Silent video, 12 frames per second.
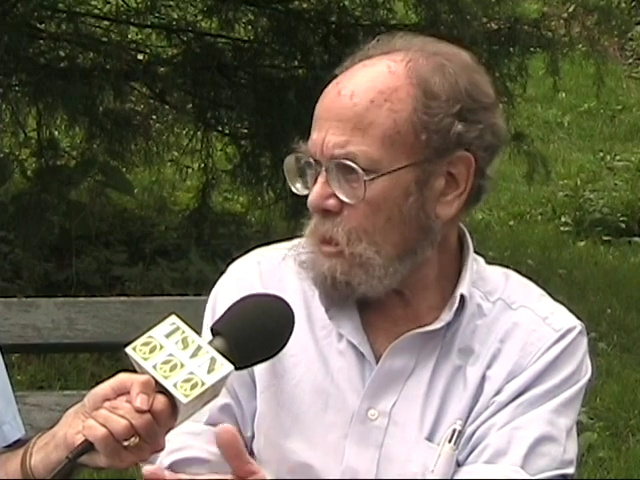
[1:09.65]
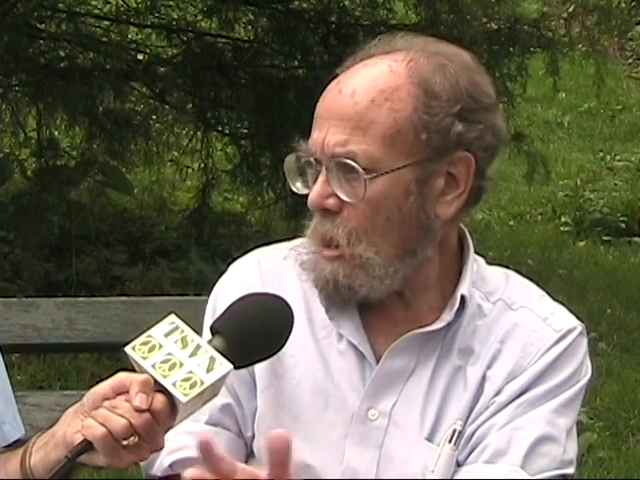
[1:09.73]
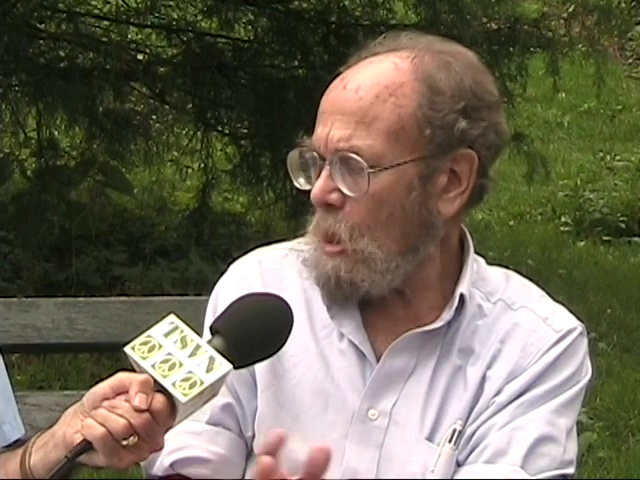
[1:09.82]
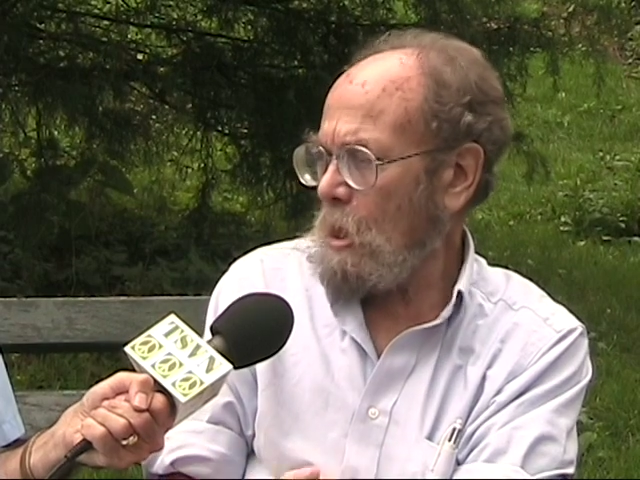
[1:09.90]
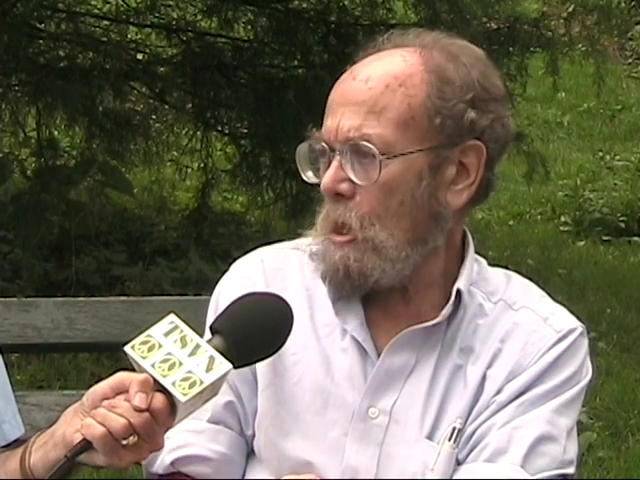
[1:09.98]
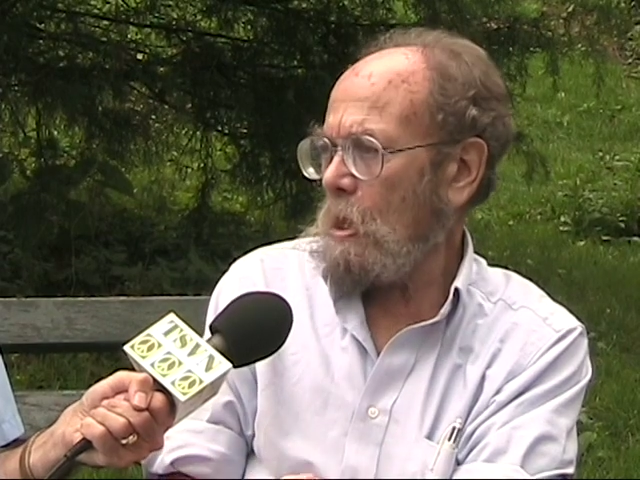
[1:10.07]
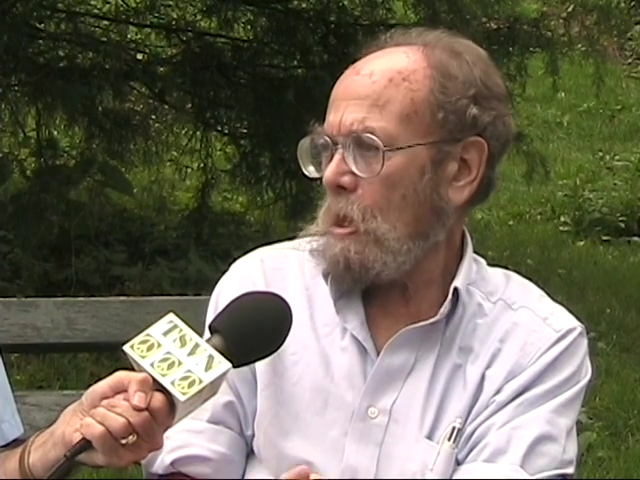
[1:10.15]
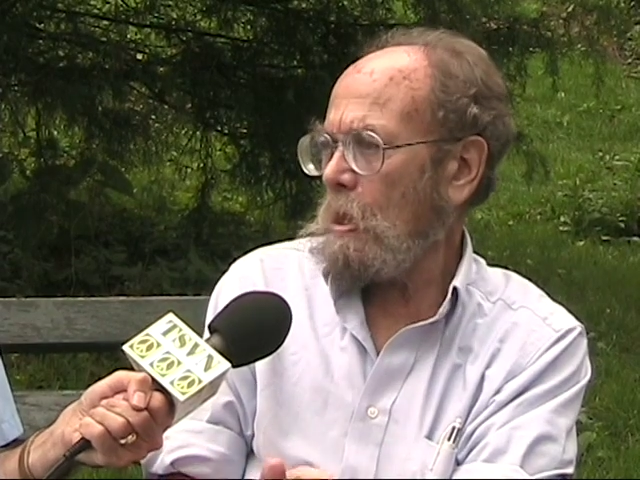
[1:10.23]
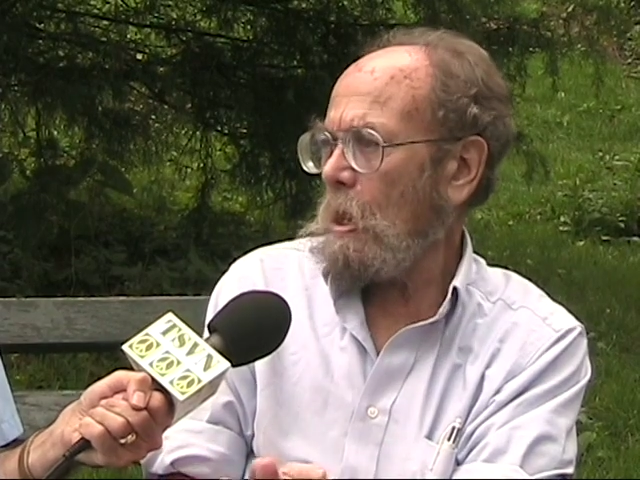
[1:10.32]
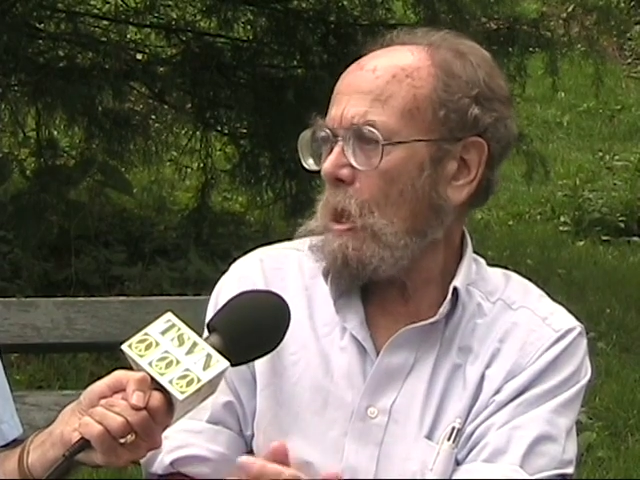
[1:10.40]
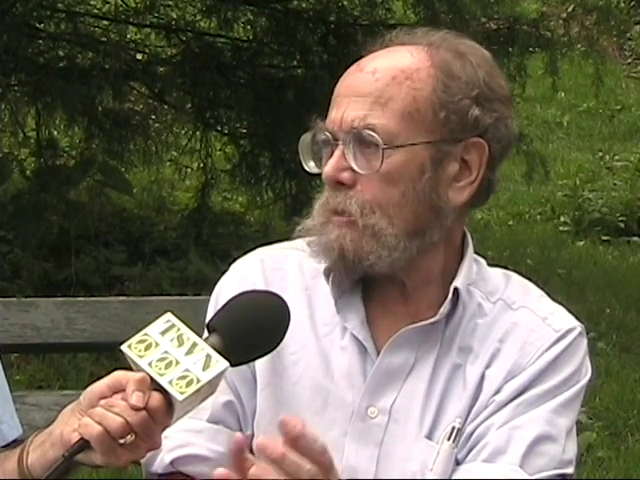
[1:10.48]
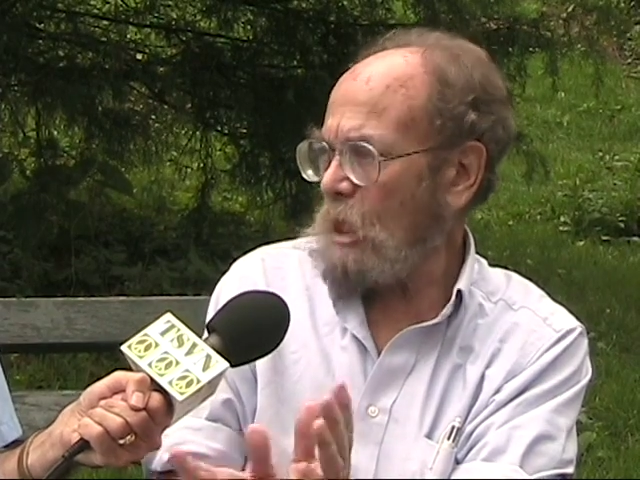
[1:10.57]

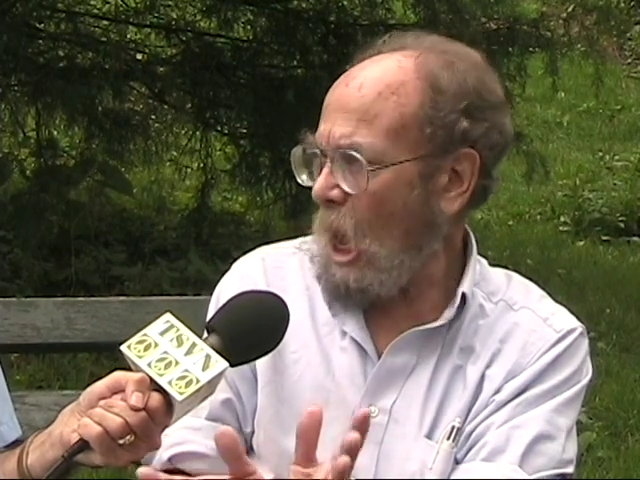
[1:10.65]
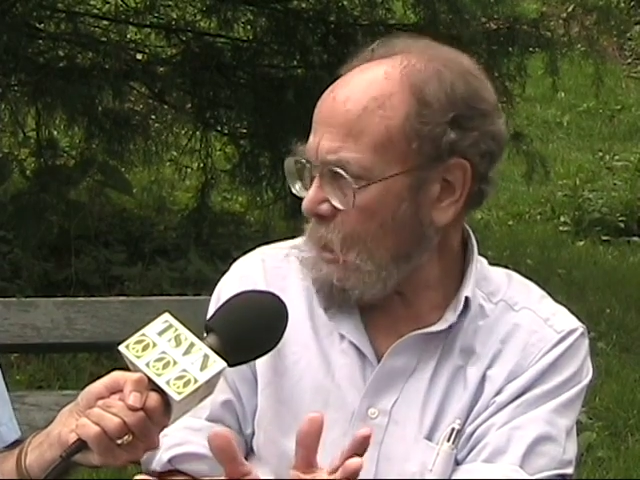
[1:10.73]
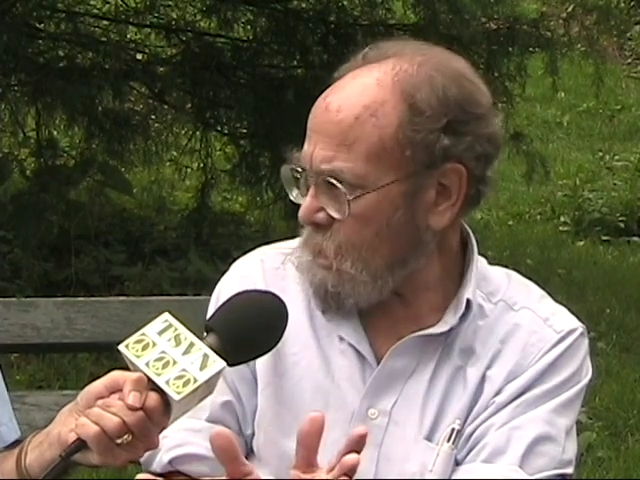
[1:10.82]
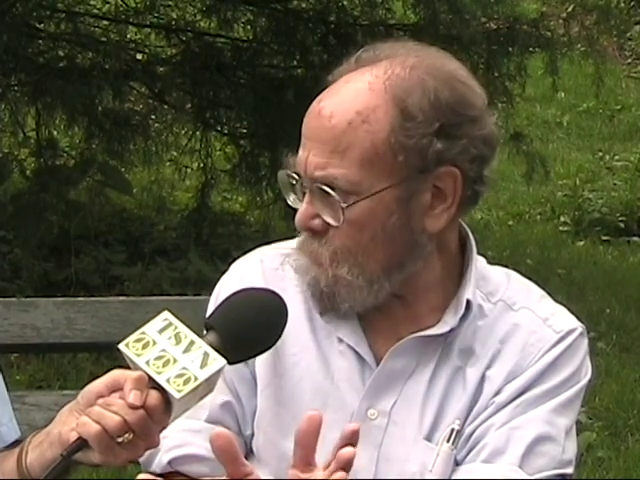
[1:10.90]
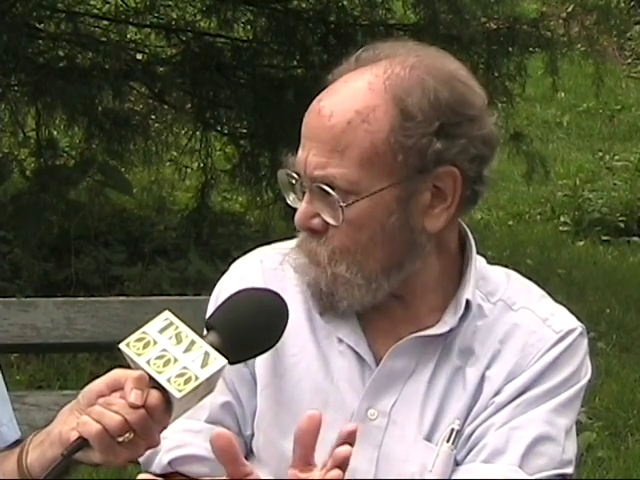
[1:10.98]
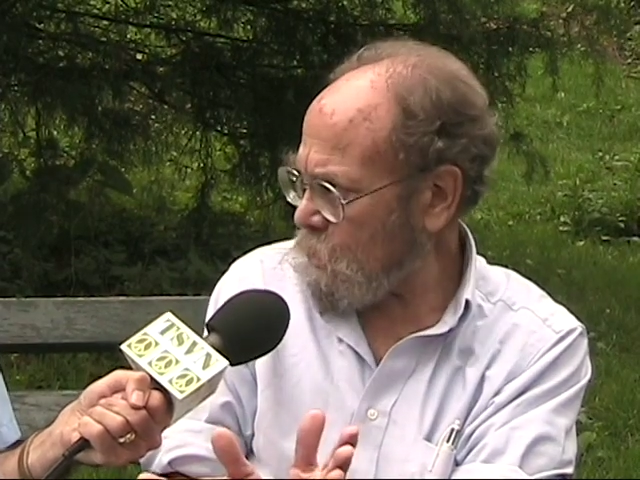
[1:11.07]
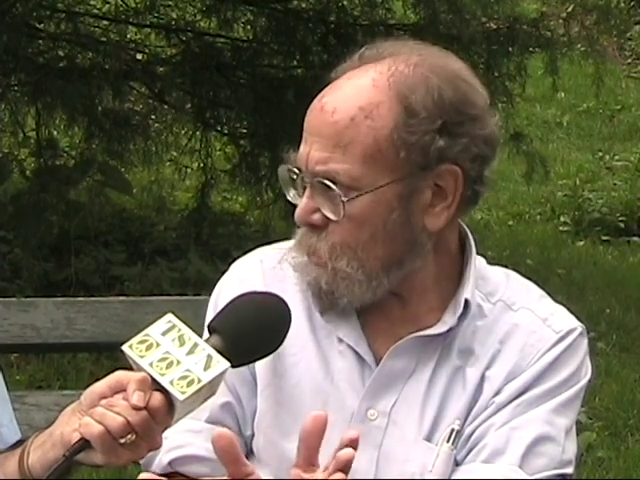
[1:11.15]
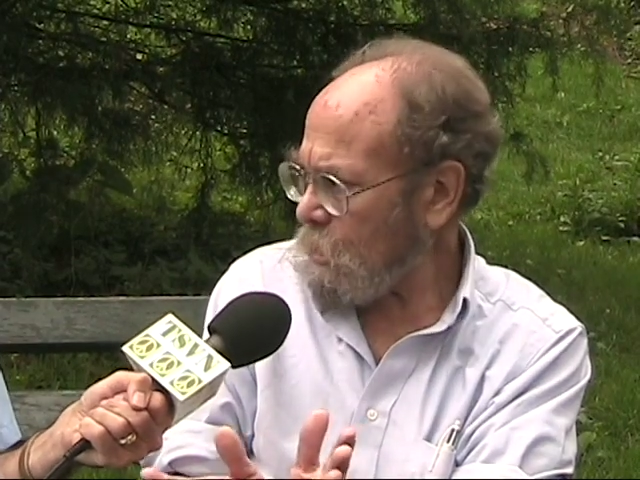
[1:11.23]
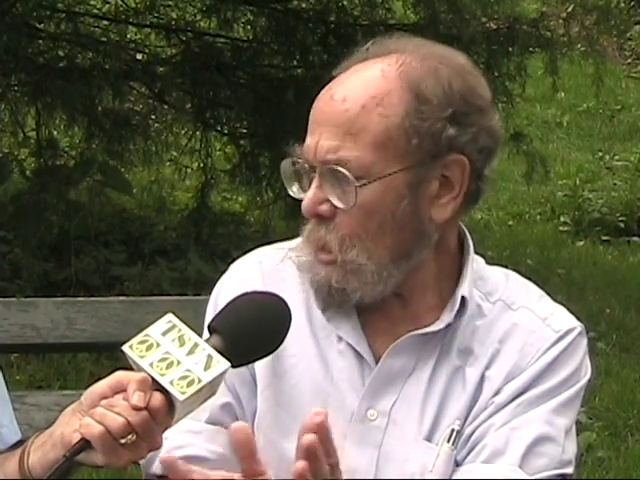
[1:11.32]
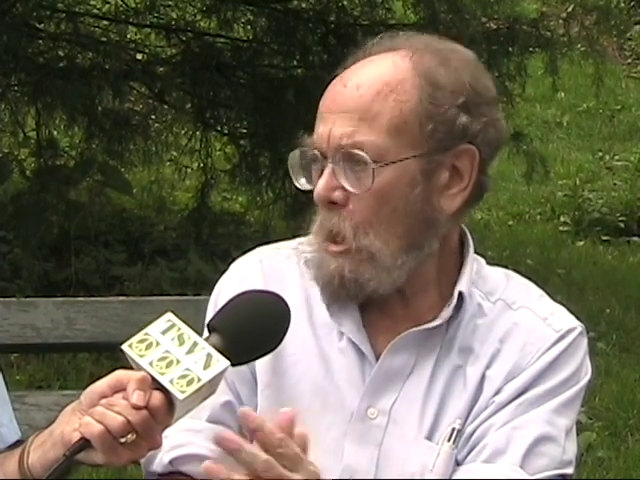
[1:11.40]
a document